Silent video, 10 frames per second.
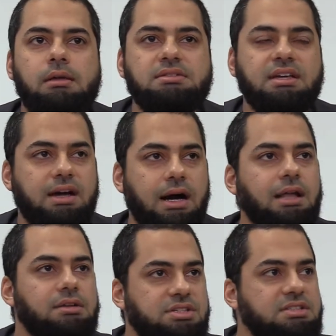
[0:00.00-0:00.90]

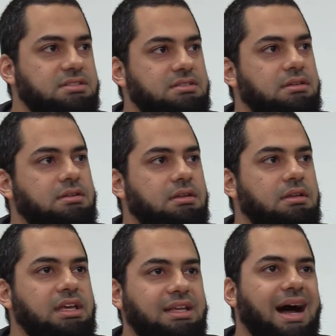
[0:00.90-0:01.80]
Psychologists
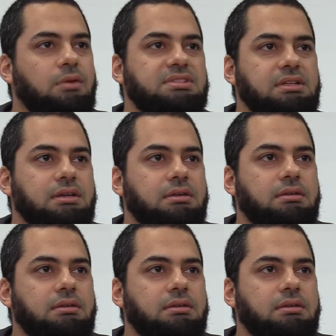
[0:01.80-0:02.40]
need counseling.